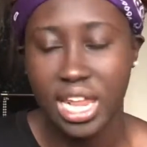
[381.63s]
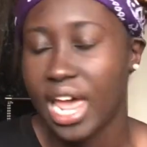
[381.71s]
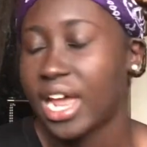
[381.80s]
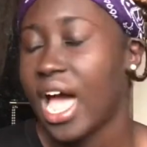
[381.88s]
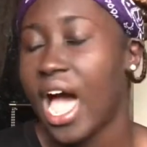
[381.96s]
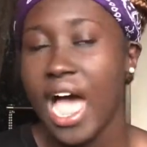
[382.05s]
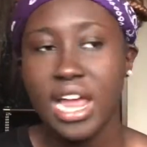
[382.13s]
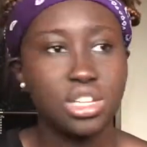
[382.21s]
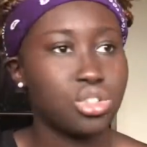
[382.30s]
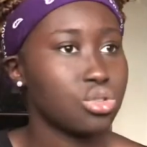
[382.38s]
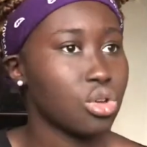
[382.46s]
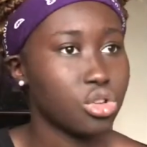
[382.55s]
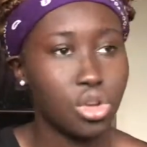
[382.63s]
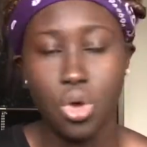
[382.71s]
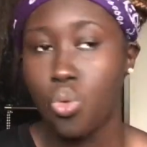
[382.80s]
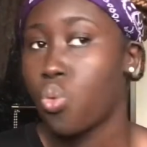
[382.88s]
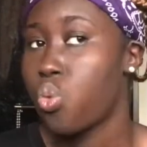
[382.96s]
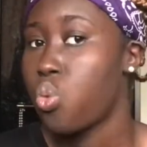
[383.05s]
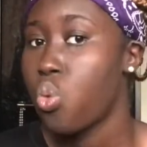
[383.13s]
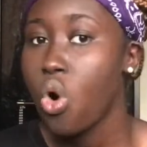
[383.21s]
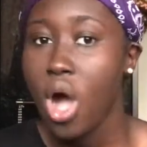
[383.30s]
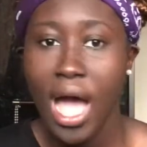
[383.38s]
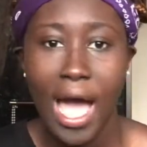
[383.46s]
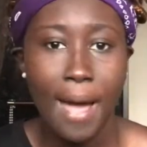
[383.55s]
Like I do not know
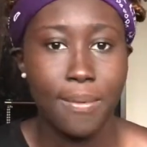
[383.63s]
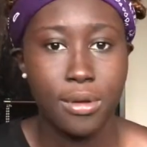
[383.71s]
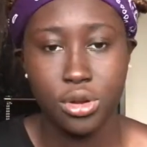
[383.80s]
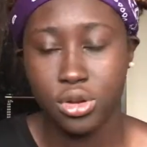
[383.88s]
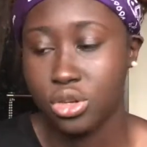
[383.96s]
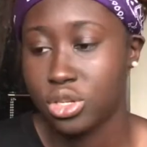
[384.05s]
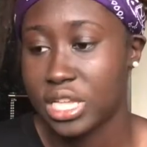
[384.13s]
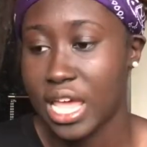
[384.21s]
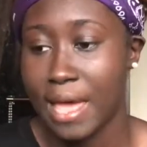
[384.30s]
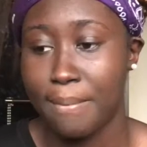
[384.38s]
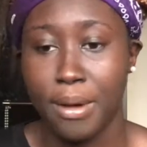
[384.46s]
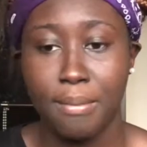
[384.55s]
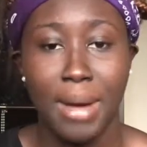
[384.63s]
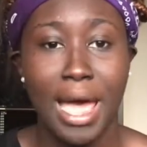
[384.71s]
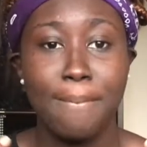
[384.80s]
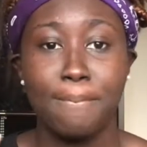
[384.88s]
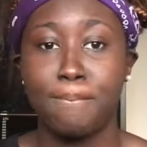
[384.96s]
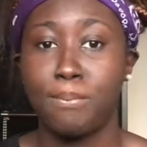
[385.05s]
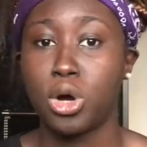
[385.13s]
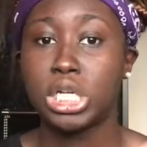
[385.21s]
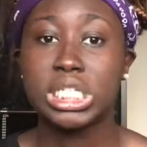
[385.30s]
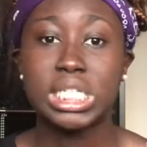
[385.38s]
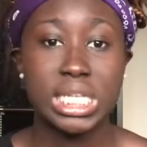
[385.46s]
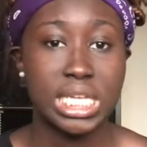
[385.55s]
what happened, yeah, but my
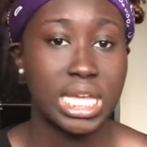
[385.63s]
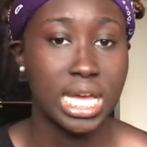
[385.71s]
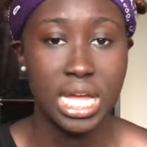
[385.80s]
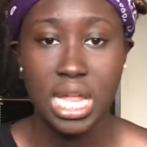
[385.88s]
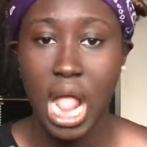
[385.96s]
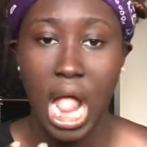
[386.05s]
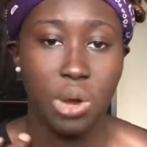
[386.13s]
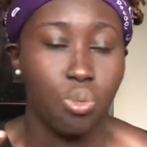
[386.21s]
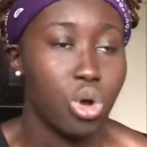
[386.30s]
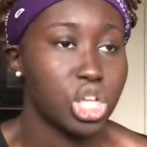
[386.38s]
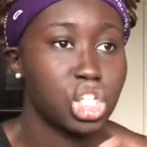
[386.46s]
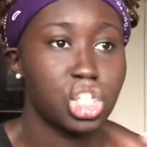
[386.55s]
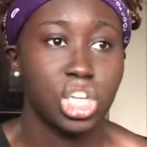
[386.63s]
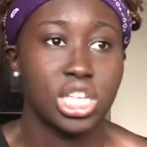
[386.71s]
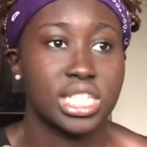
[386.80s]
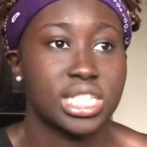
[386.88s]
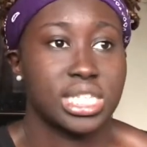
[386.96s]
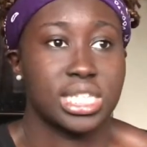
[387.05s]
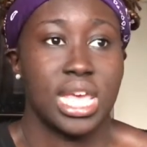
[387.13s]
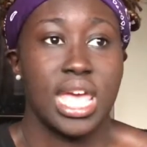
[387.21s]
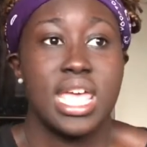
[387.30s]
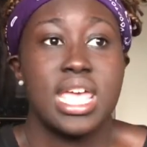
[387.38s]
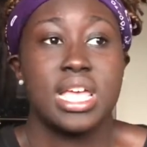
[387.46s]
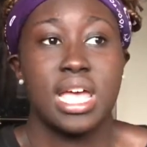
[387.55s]
body was just,
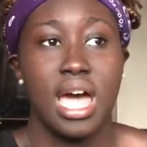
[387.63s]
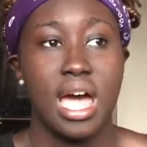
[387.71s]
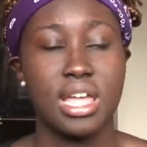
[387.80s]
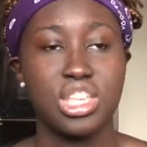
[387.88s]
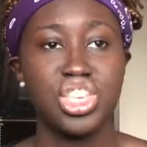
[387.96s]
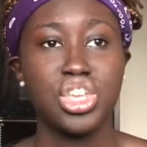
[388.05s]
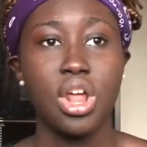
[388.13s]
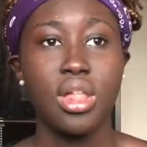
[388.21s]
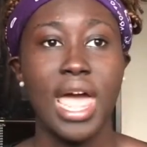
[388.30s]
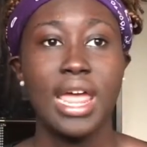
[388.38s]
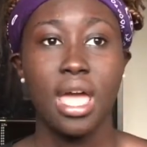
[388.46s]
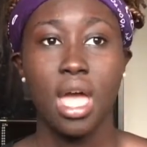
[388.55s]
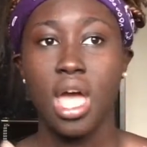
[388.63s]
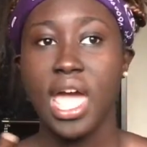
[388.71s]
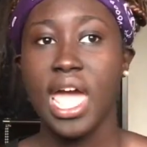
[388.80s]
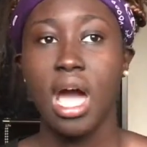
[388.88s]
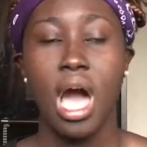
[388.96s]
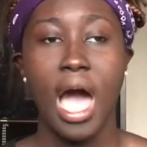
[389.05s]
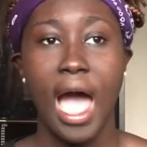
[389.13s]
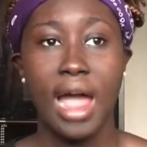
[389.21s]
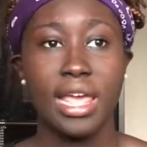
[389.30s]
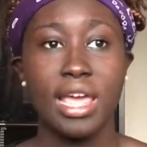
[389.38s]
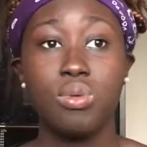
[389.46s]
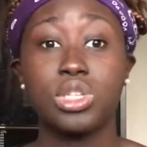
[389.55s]
you know, like
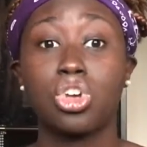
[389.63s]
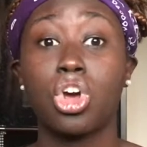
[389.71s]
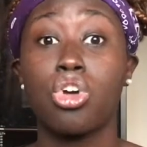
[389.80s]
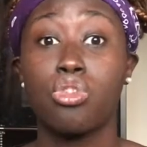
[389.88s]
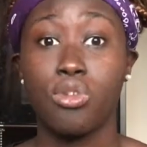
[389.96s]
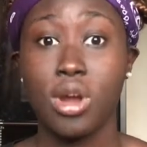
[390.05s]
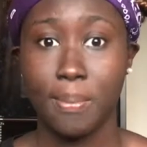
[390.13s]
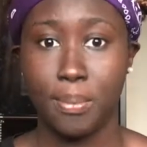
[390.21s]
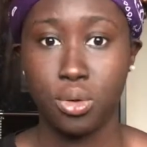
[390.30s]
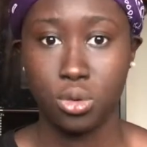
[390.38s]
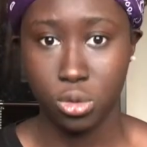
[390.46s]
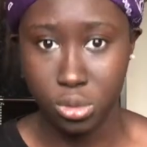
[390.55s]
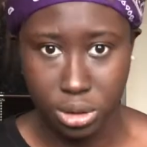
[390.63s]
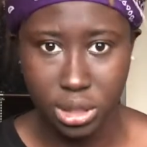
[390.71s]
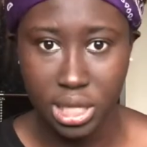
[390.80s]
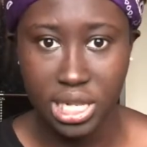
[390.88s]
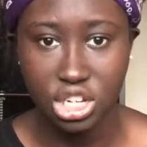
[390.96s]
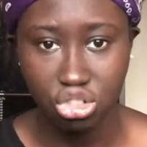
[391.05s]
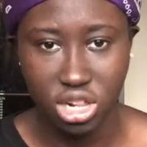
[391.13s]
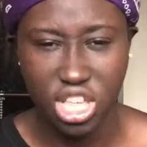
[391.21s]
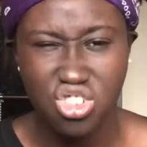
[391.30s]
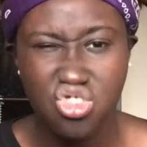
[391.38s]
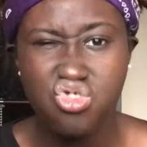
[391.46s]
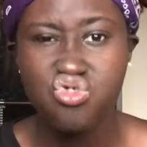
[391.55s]
I it was crippled, literally
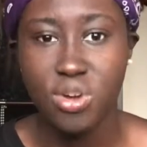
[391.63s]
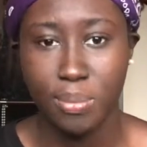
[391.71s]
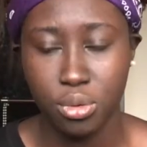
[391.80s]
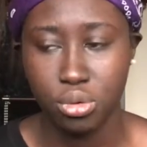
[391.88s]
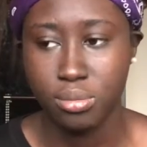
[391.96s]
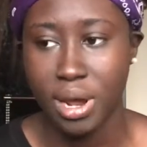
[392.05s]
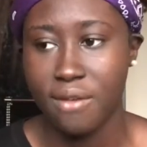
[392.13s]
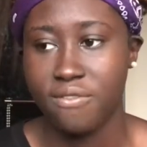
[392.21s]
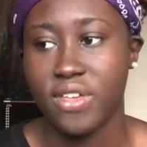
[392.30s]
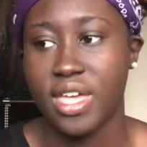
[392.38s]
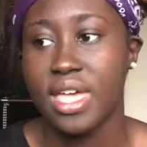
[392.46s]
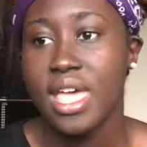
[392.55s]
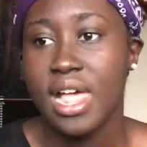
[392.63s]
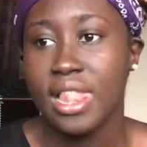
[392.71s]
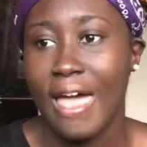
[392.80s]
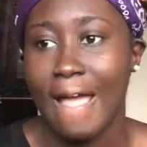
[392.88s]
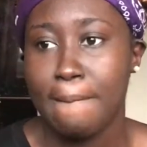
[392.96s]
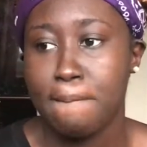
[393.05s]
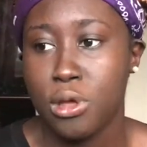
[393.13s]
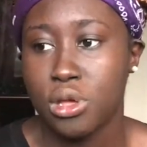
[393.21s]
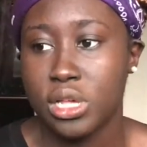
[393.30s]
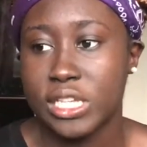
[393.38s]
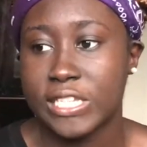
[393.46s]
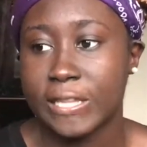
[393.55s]
crippled by fear, like
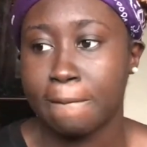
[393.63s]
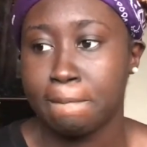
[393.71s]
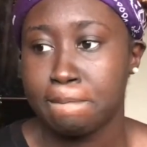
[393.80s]
because